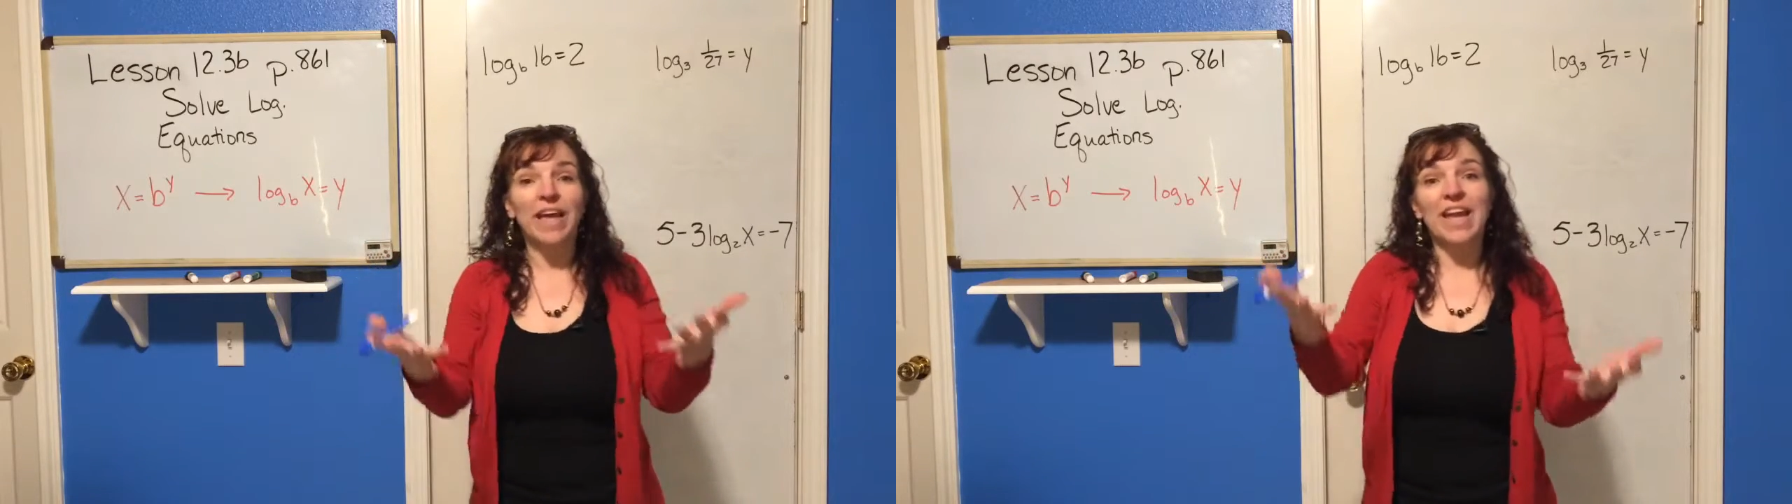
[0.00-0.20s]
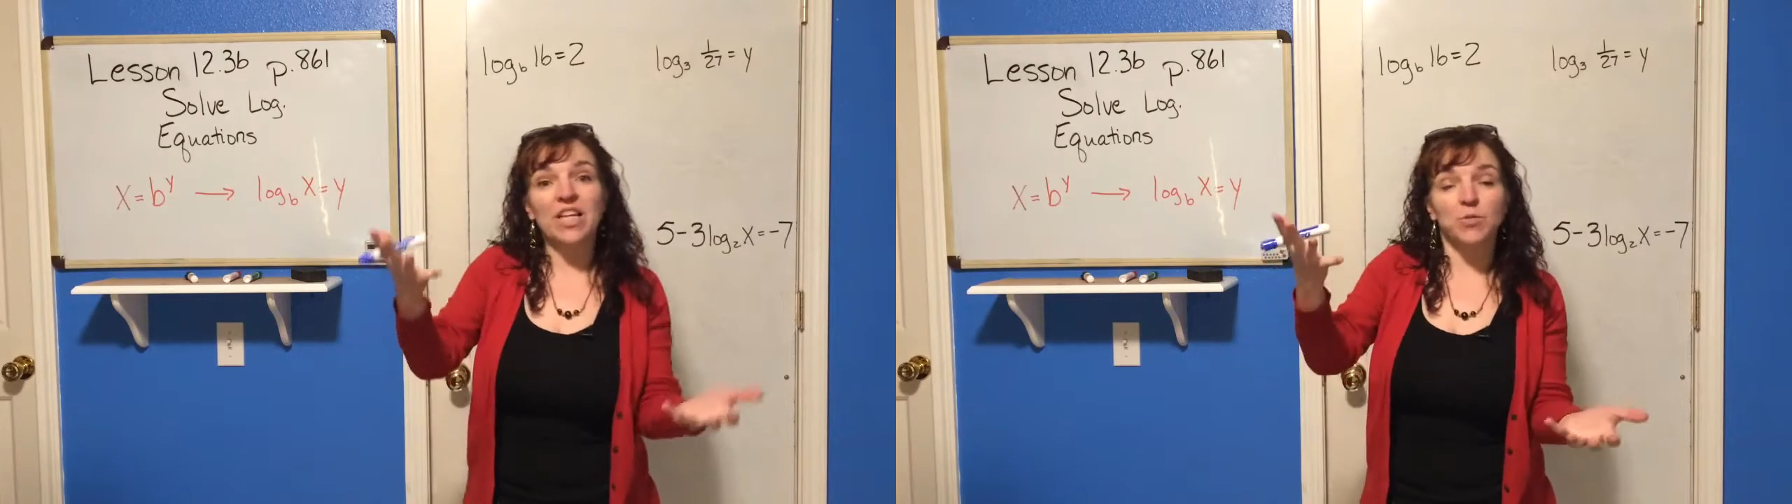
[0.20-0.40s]

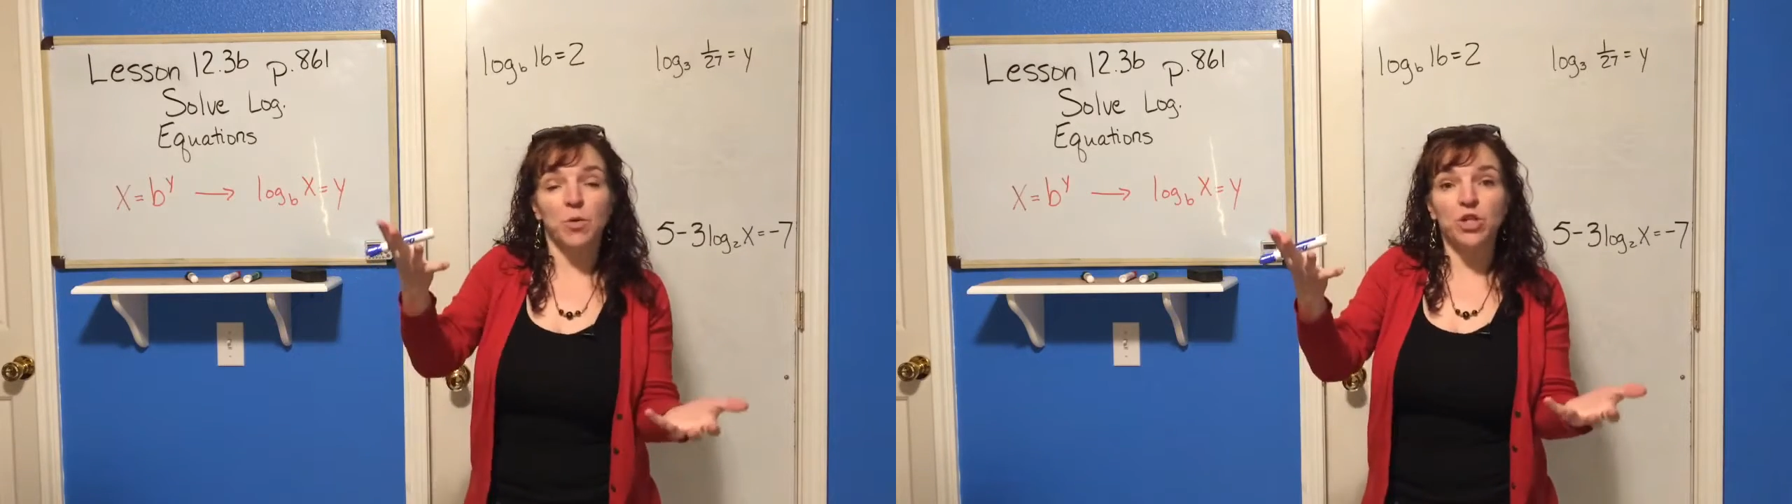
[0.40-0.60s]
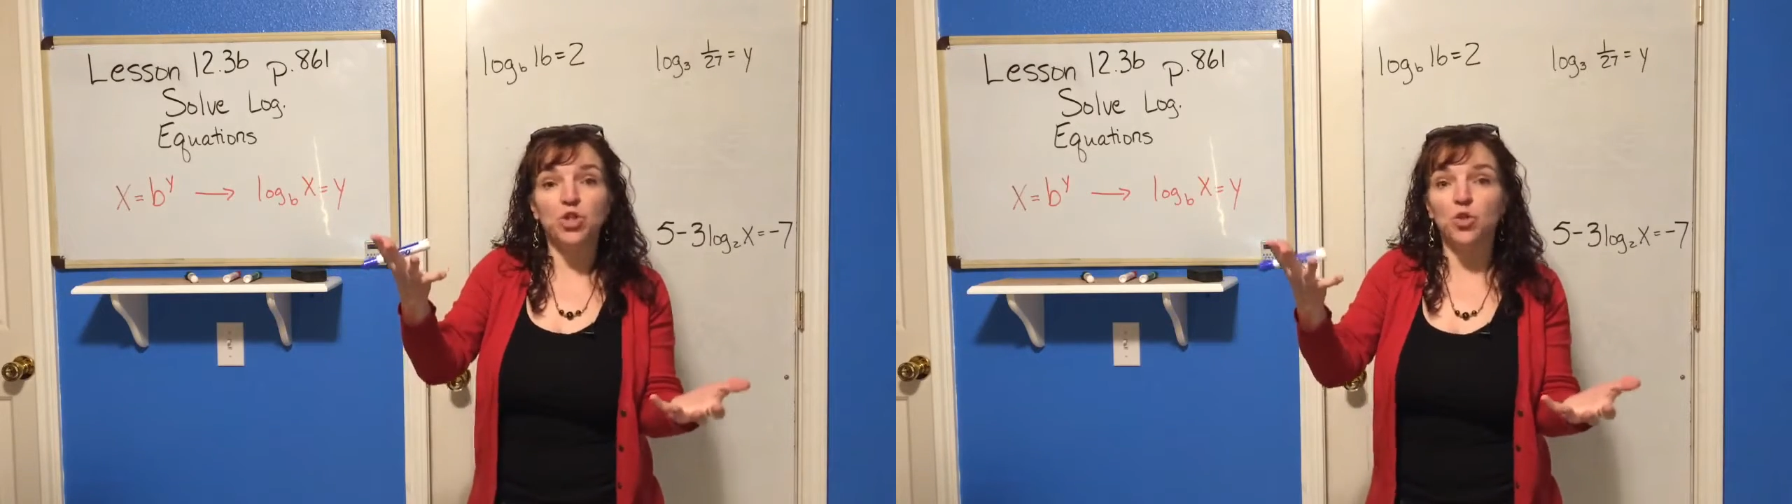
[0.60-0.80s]
and
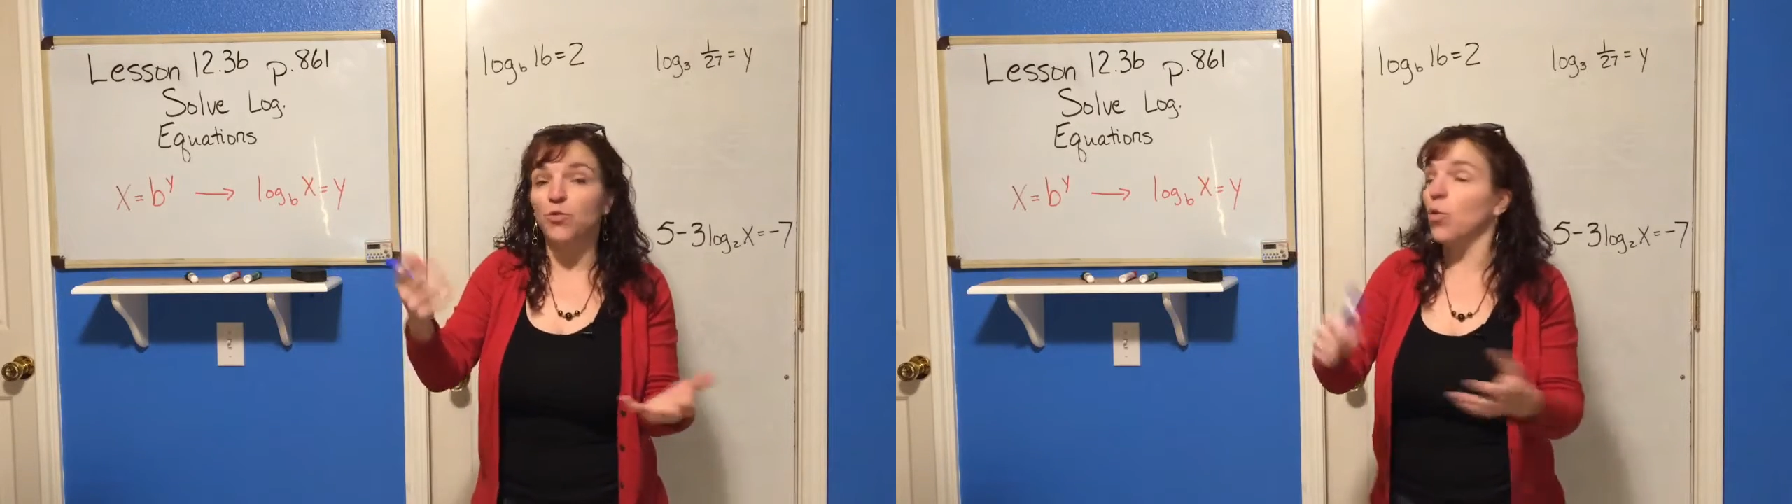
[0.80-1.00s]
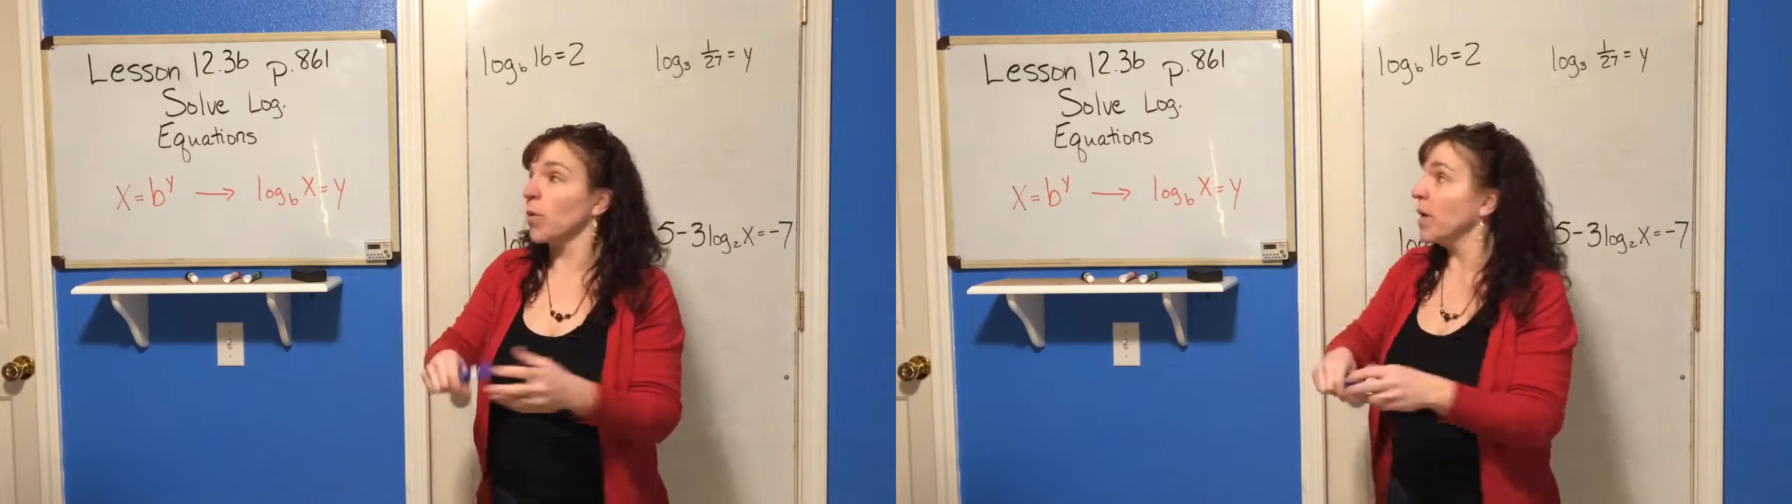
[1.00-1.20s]
exponential
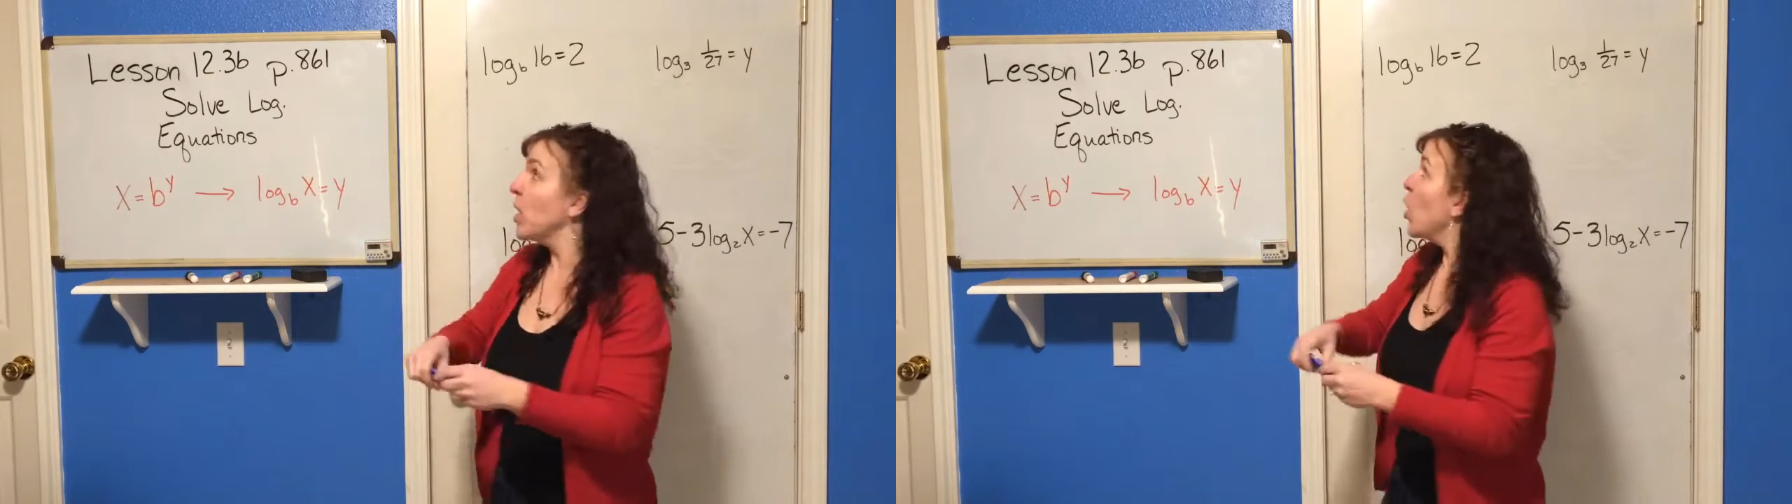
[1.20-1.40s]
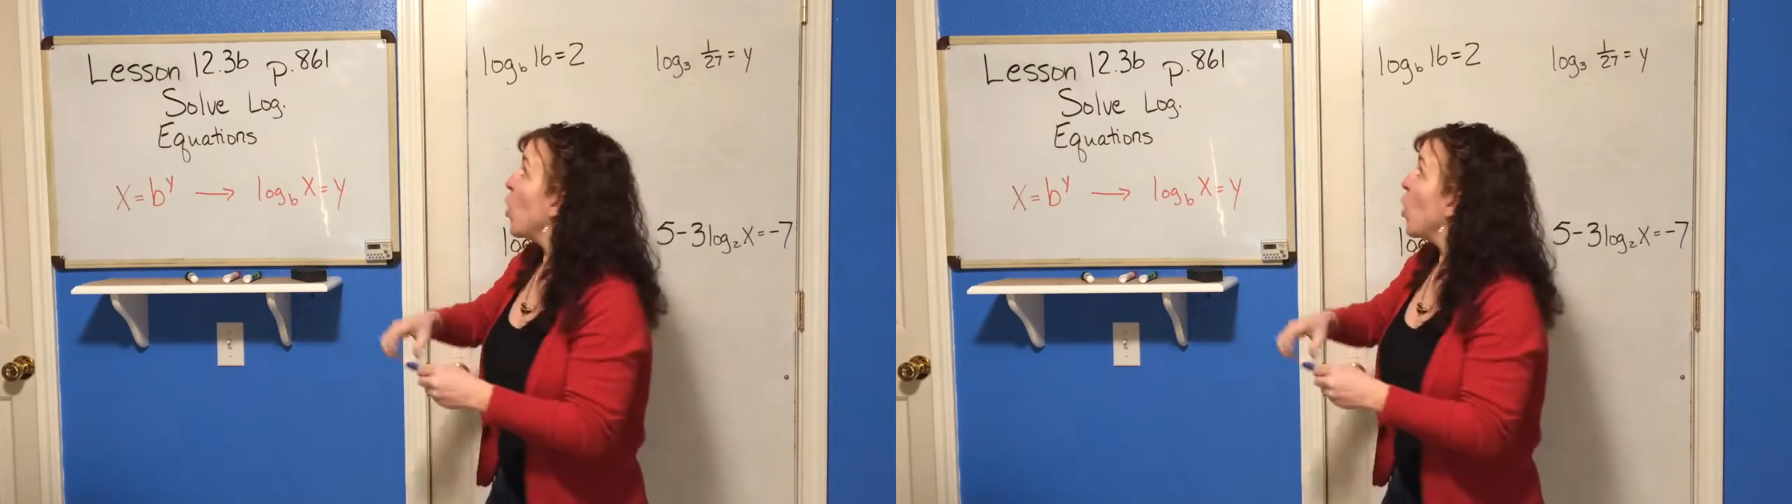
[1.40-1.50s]
form.